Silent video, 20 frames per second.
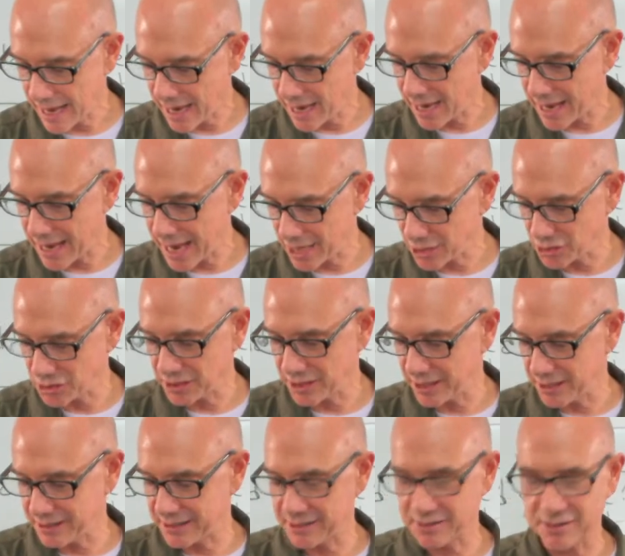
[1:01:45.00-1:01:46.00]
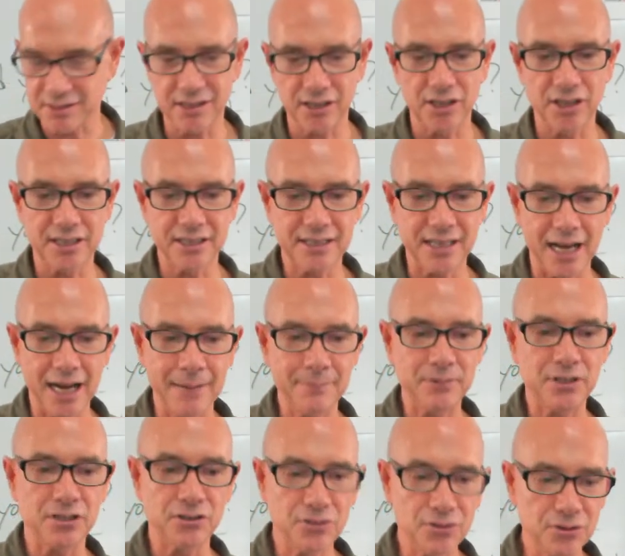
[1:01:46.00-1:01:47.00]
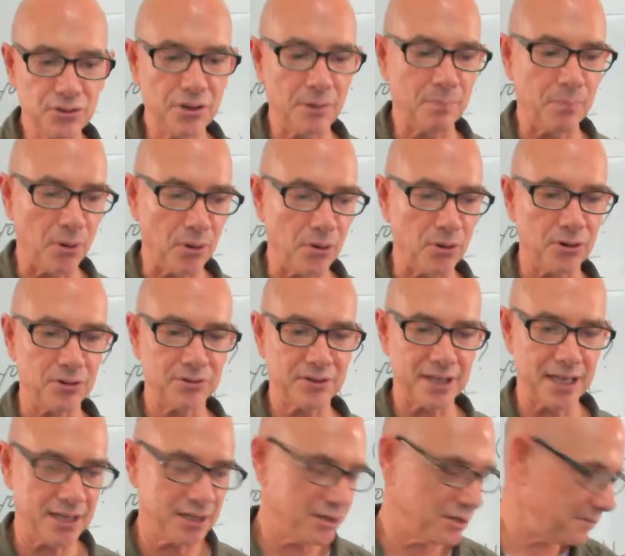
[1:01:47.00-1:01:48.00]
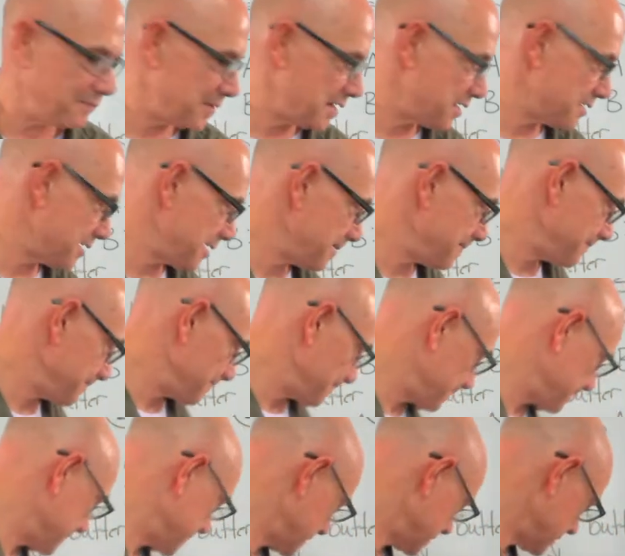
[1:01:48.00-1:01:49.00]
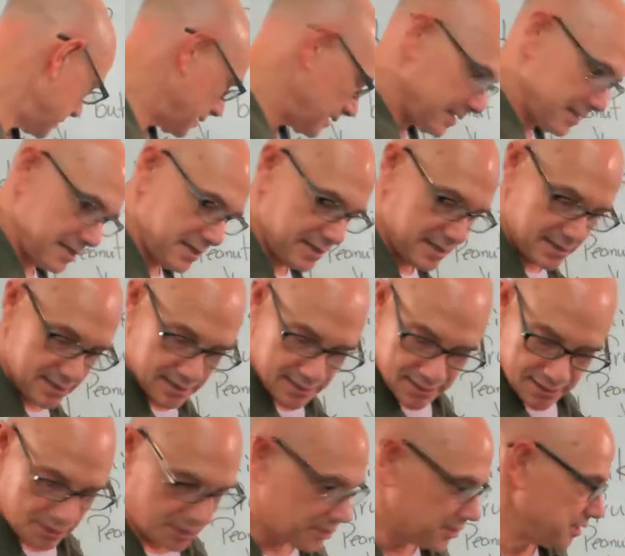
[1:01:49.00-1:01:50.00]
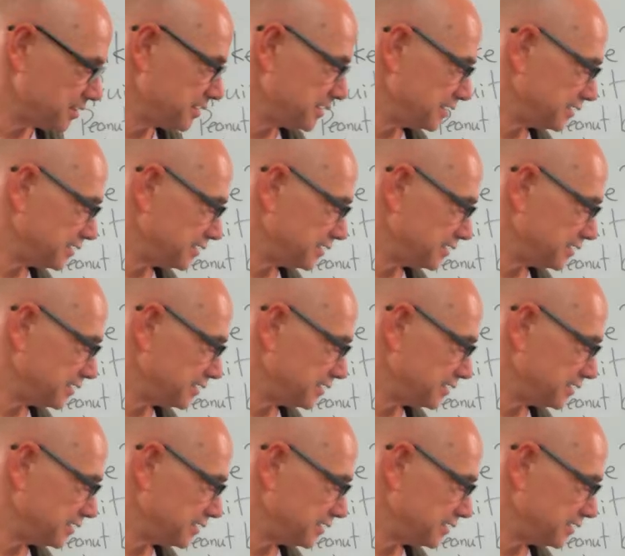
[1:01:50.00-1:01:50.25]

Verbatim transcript: actually, this is a good time to do the poll. Thank you, Mary. Good